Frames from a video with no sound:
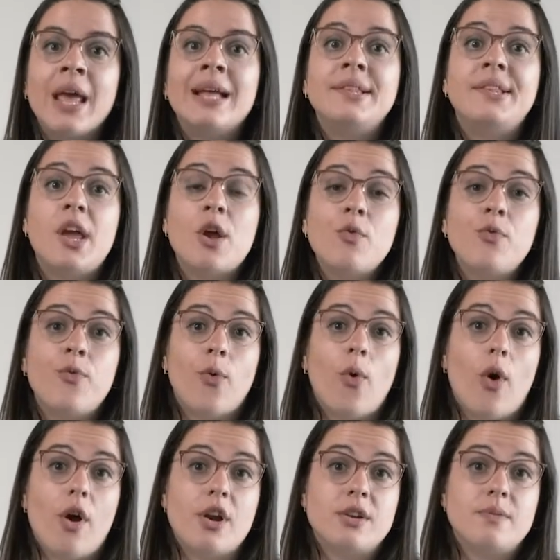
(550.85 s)

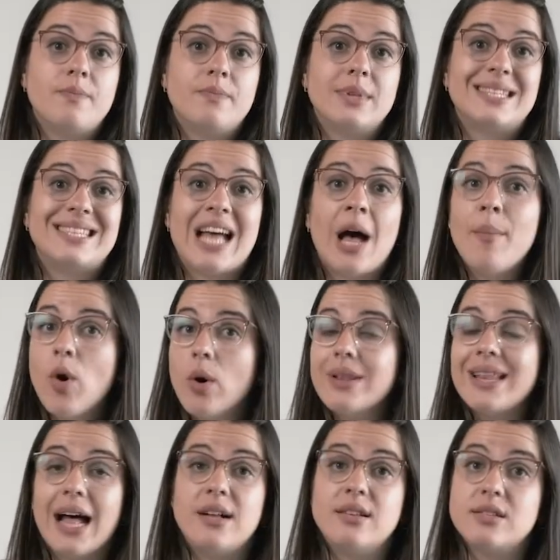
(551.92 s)
Therefore, some
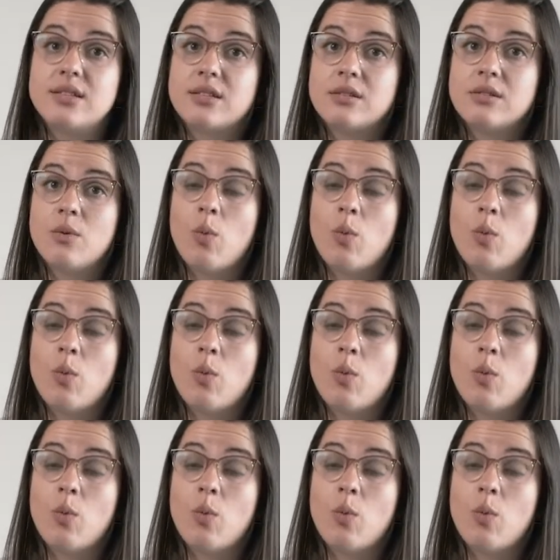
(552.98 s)
hotels